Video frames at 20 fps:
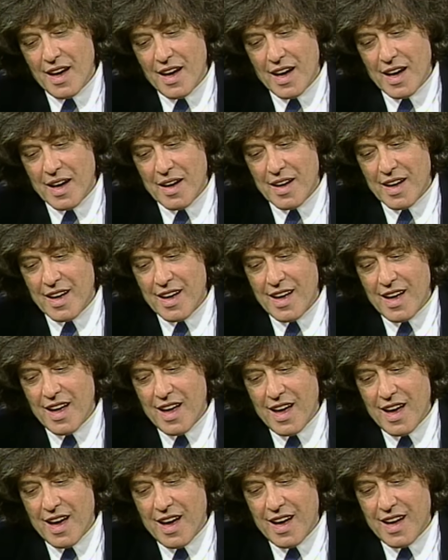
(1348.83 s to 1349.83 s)
Uh,
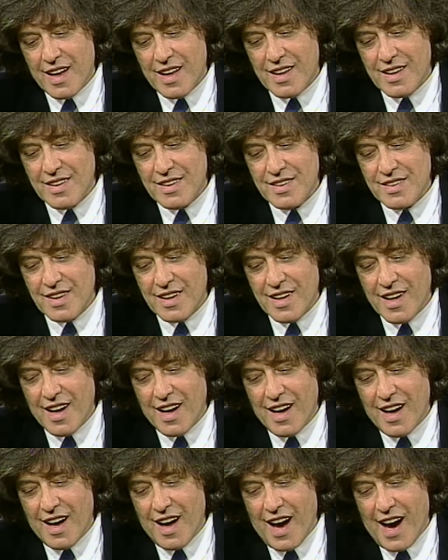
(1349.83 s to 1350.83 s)
and
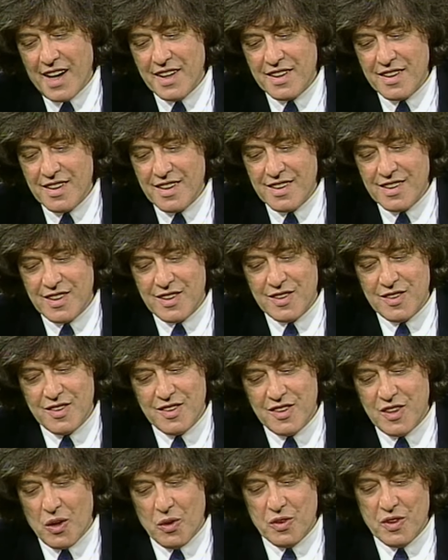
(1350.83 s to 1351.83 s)
I
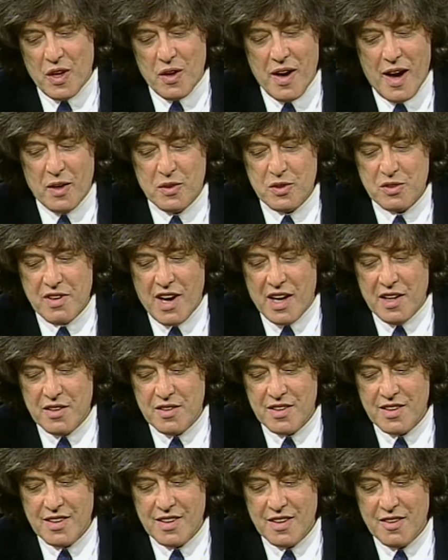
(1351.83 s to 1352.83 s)
don't know how to
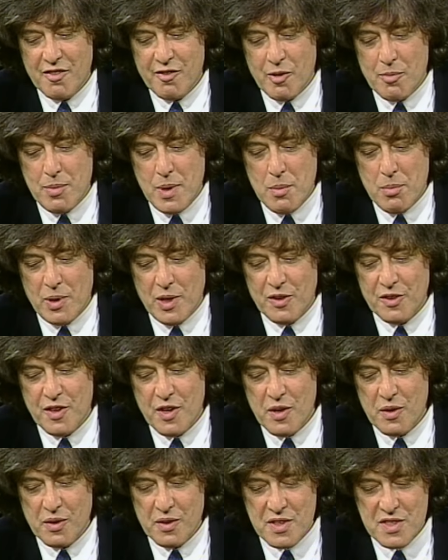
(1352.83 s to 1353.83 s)
write for people in
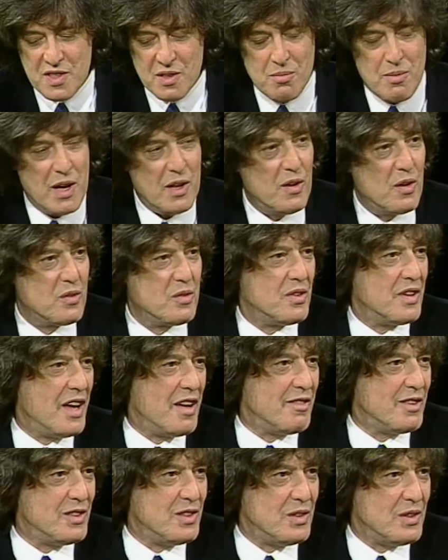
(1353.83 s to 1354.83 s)
togas and may not
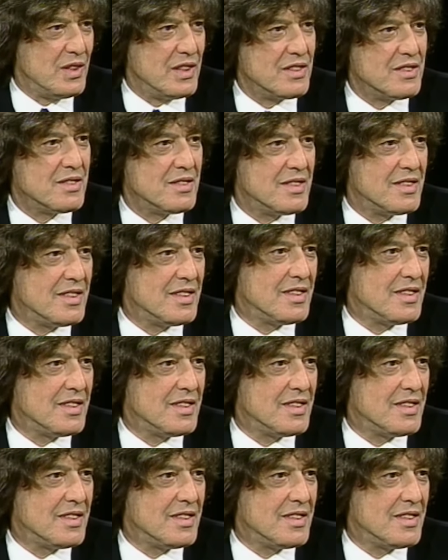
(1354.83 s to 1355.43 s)
ever do it.